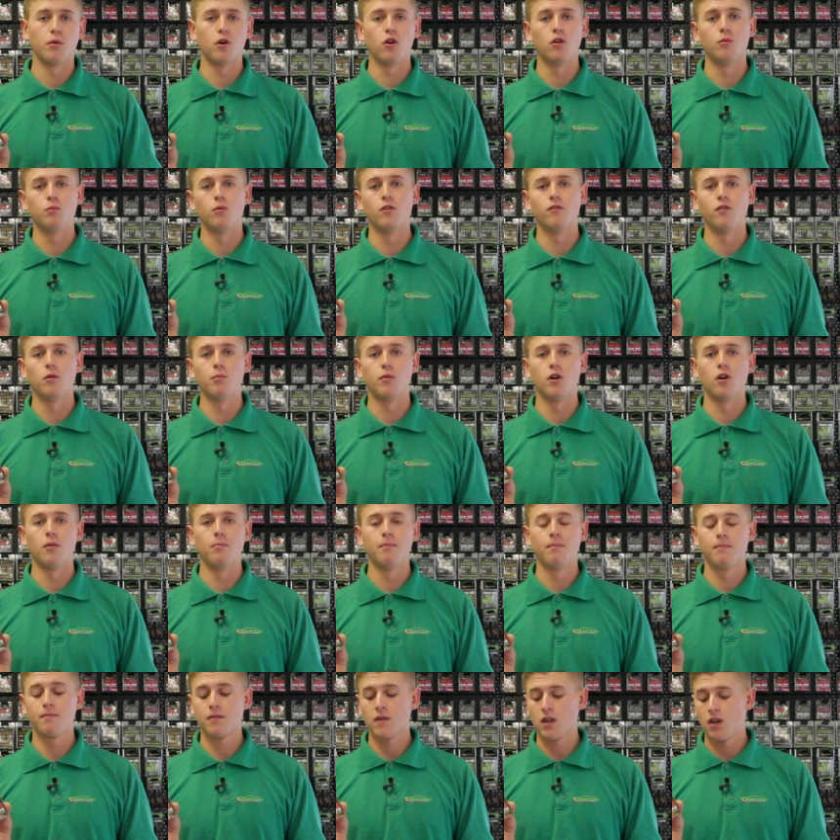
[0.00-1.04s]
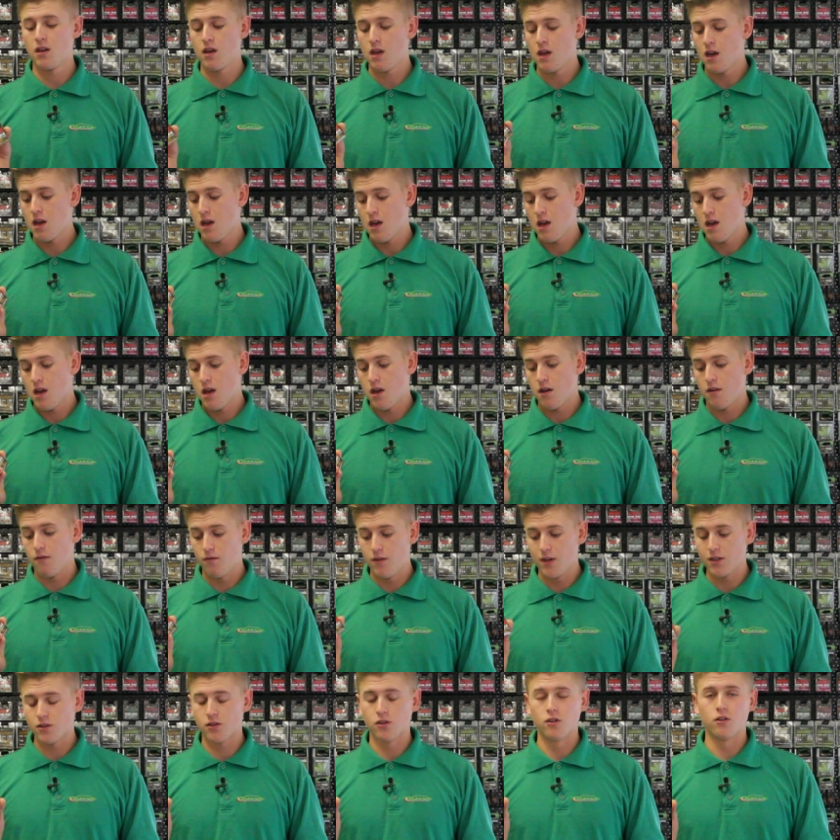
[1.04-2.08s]
bottom with a bomb.
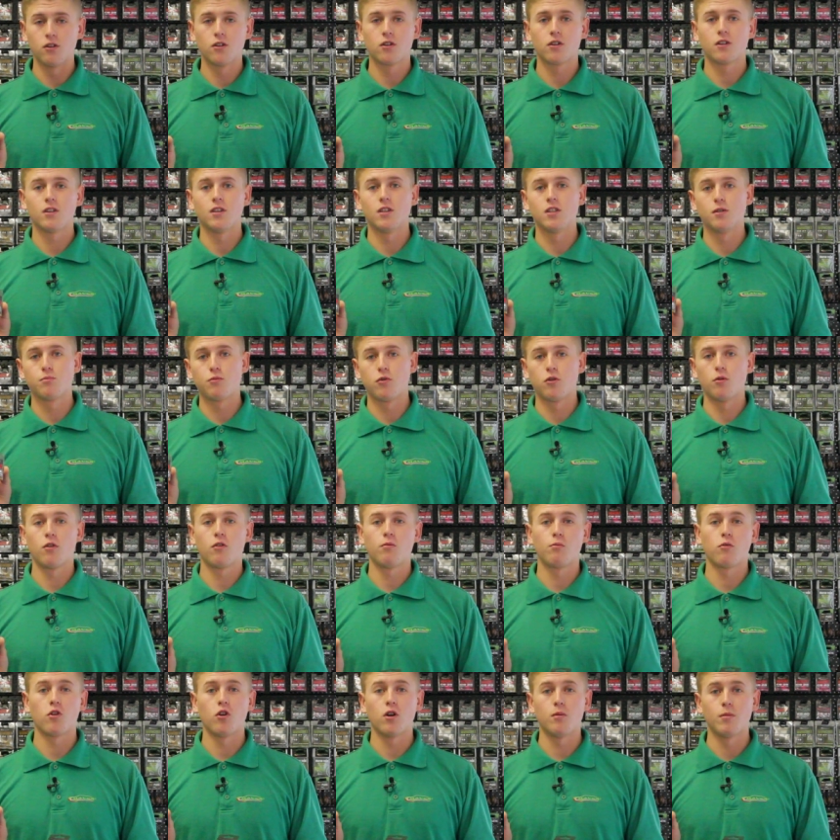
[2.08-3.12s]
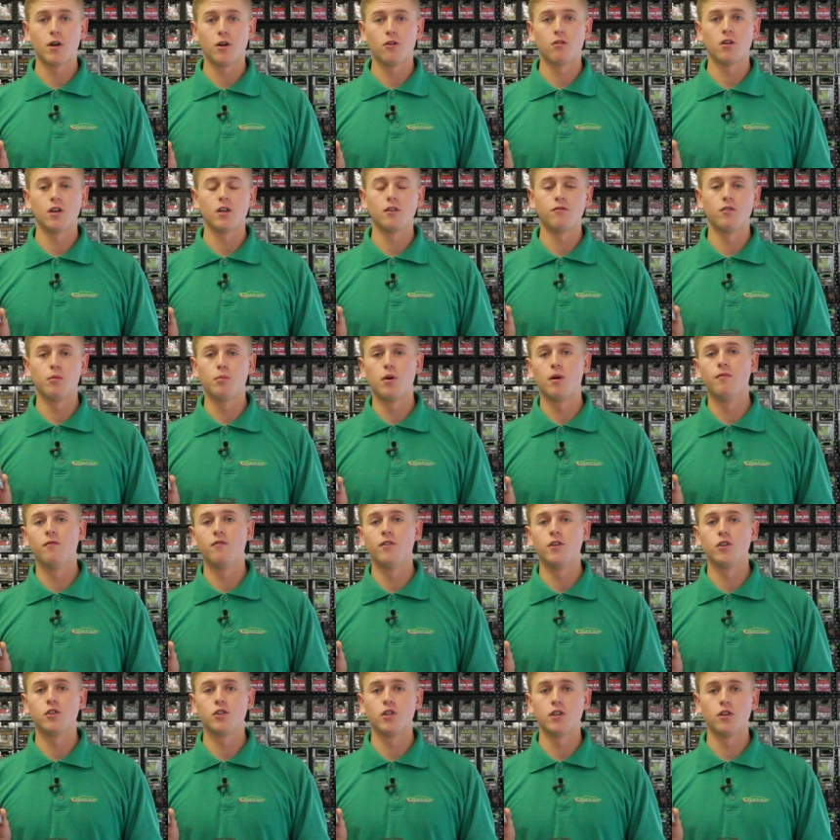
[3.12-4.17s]
This hook is pr primarily for bomb
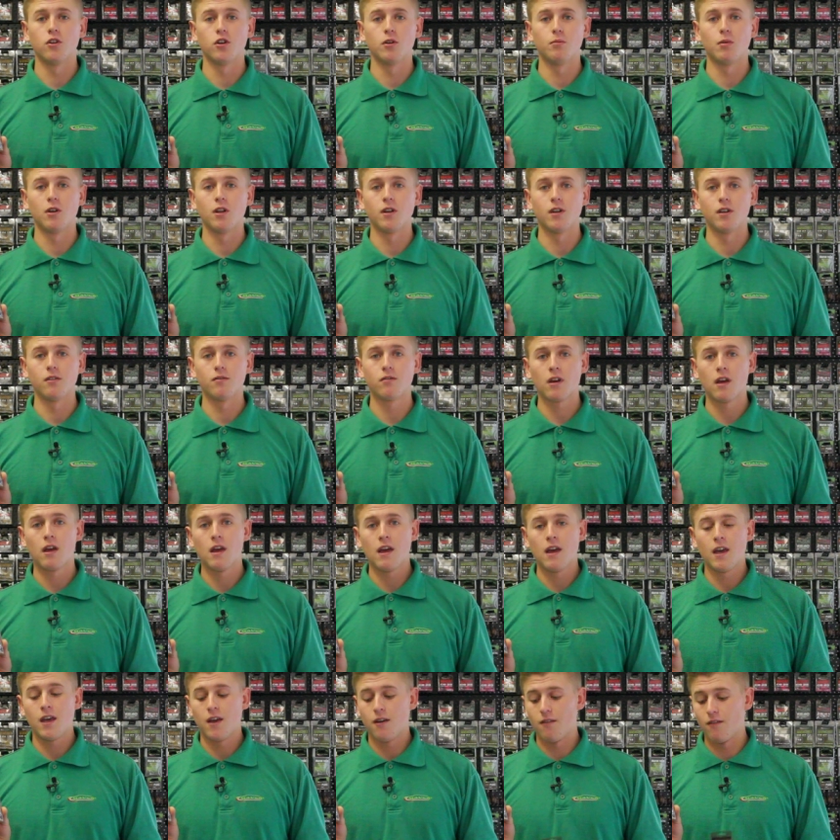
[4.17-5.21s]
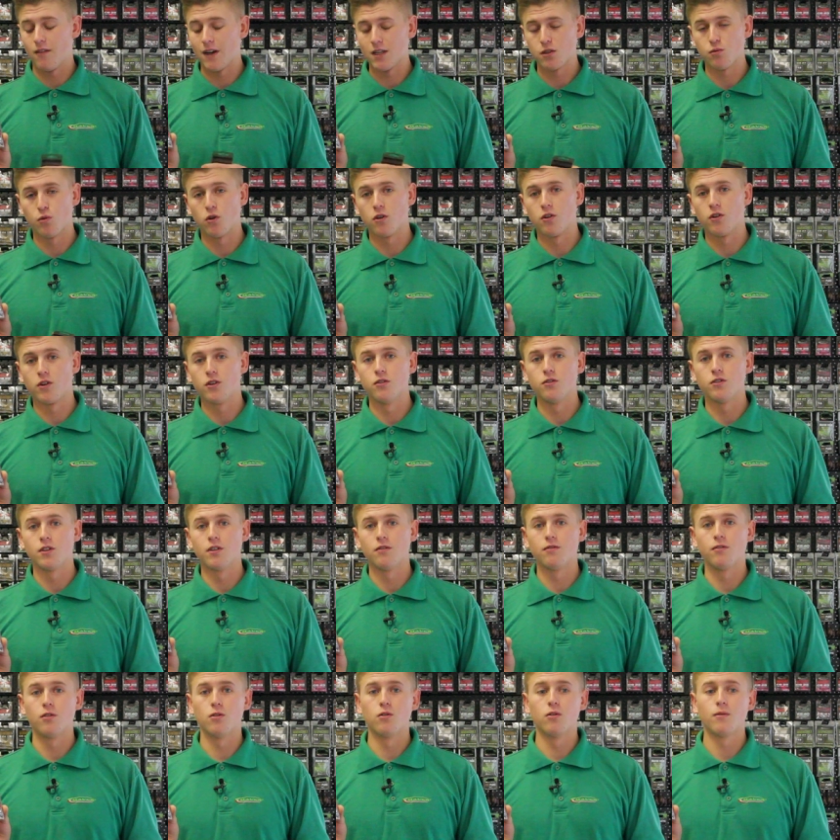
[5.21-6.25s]
fishing, I believe. And that's what I use
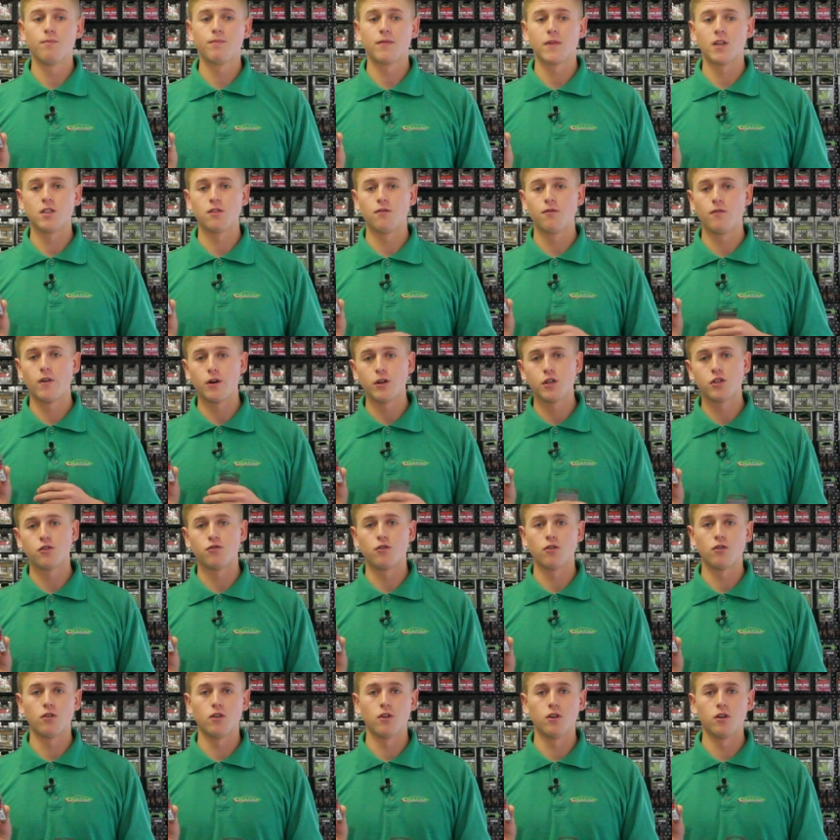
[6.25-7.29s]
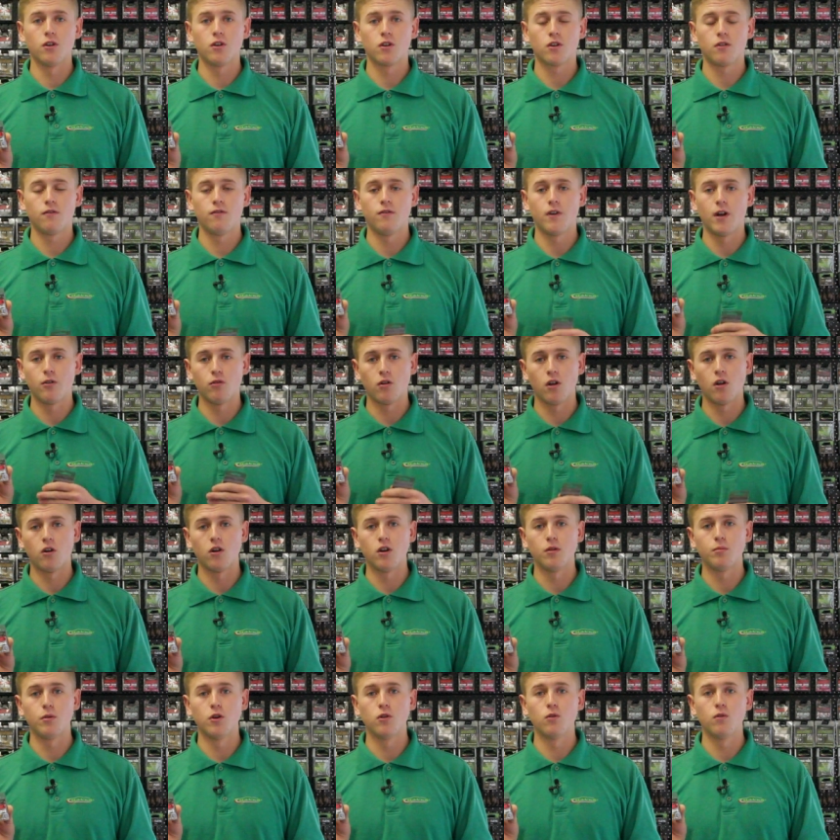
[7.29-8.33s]
it for. It's a very strong hook, very
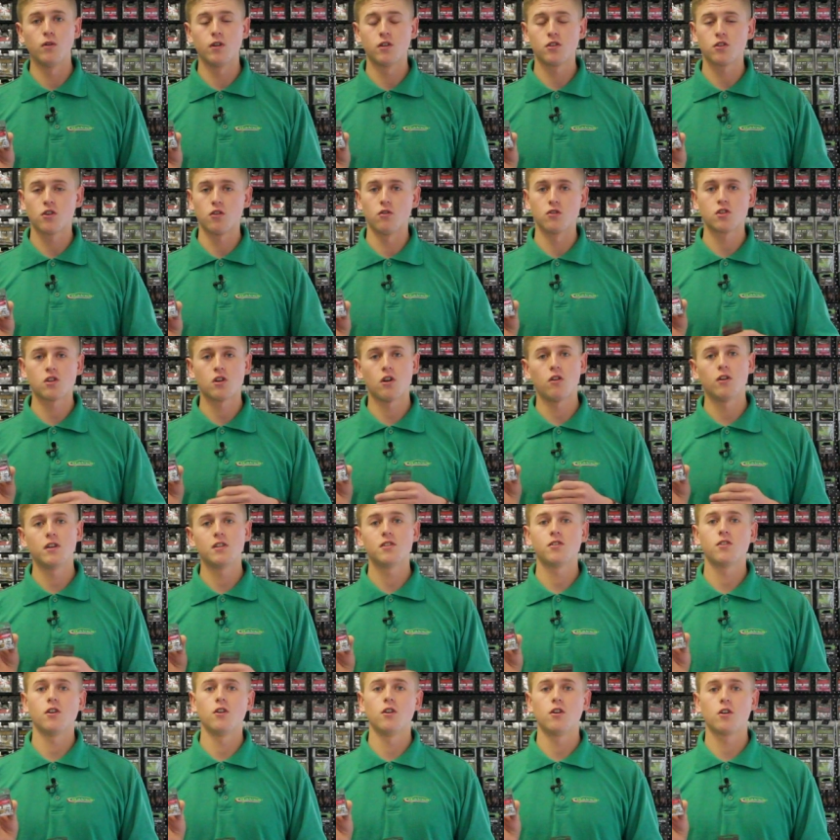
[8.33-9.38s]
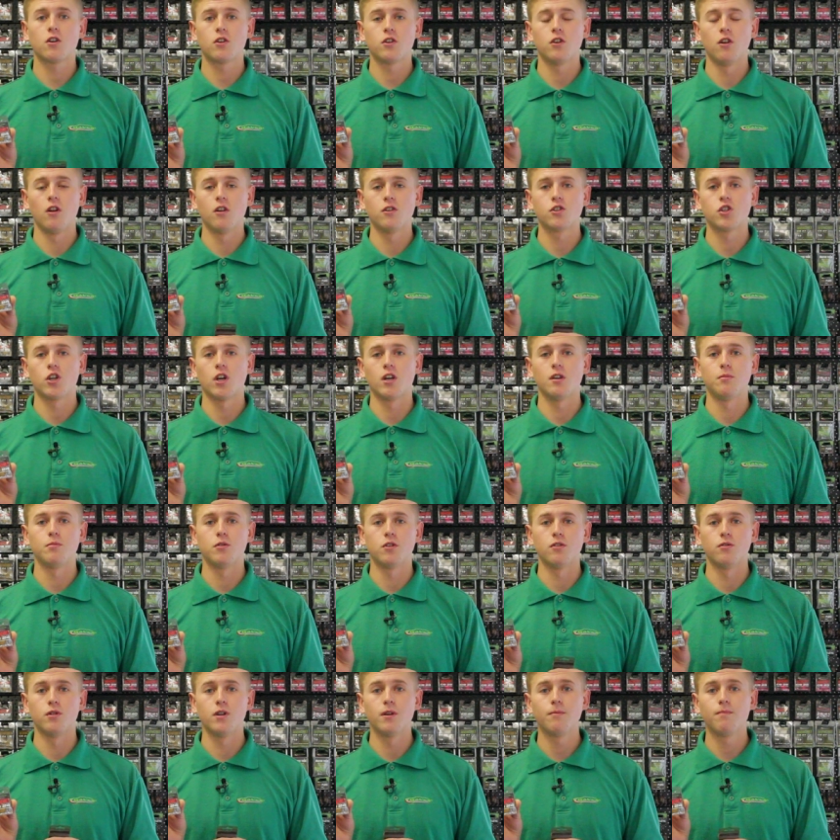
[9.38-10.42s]
reliable. It's got a slight circular shape
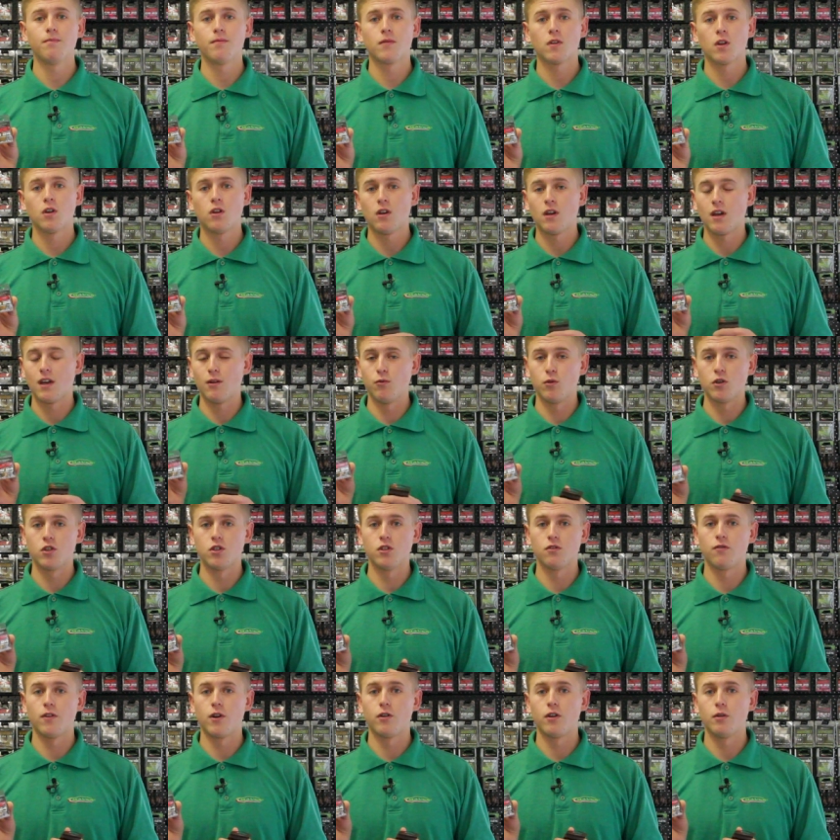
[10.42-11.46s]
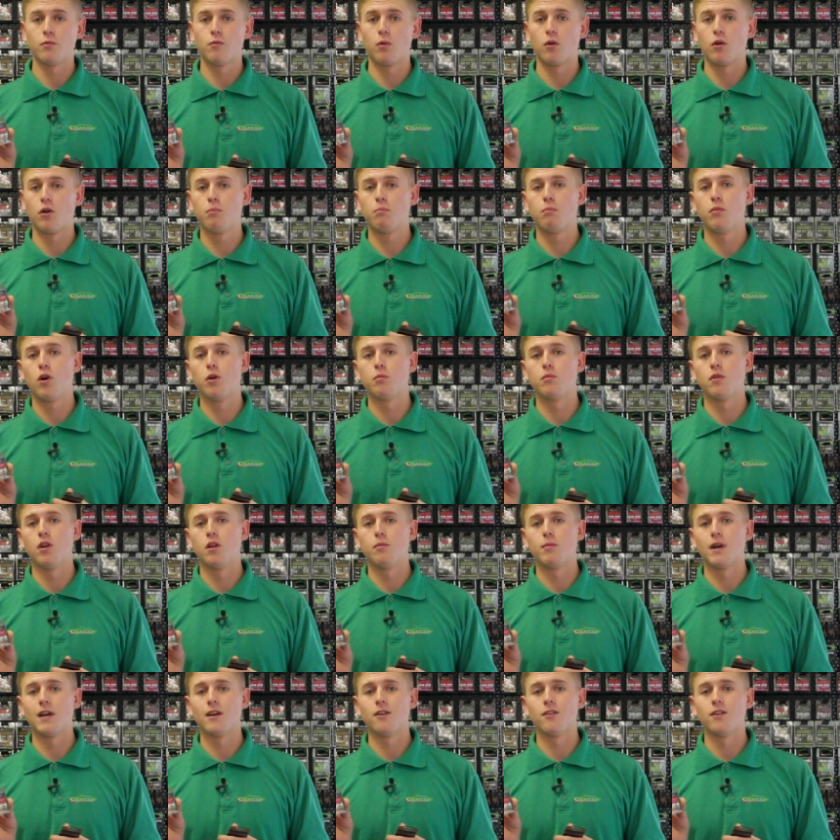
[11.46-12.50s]
to it, which is very popular
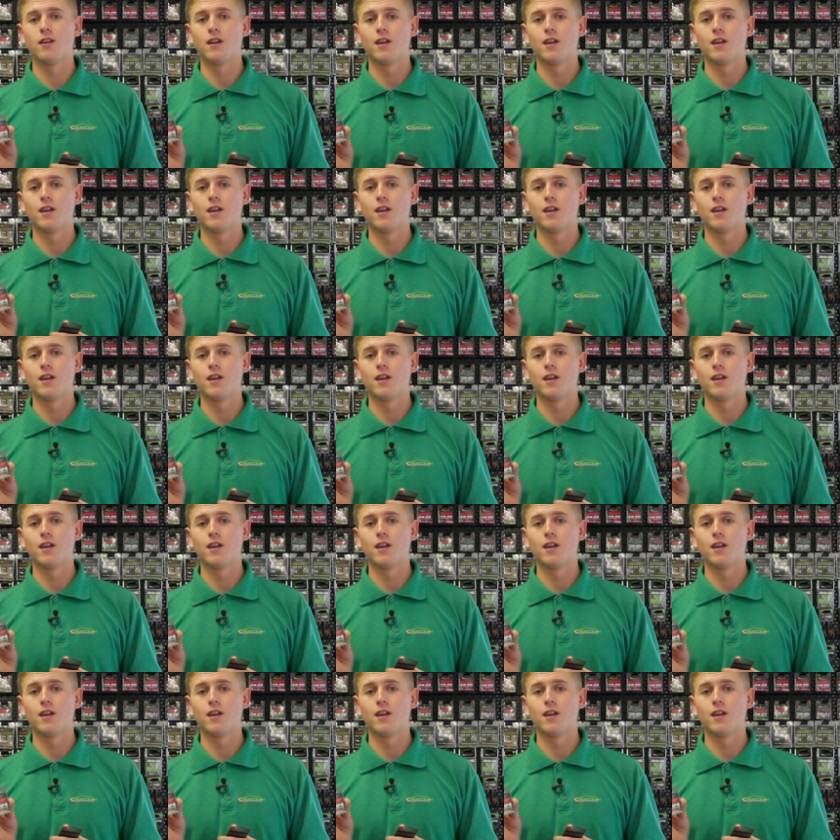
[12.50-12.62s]
pattern